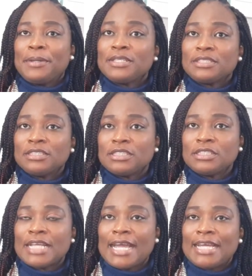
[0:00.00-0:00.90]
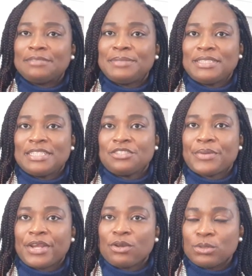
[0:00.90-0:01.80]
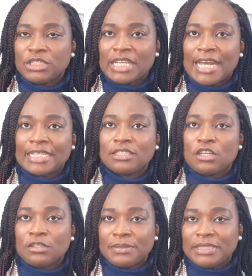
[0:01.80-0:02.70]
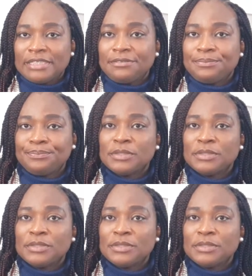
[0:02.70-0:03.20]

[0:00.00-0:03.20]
personal and business credit coach at Core Belief.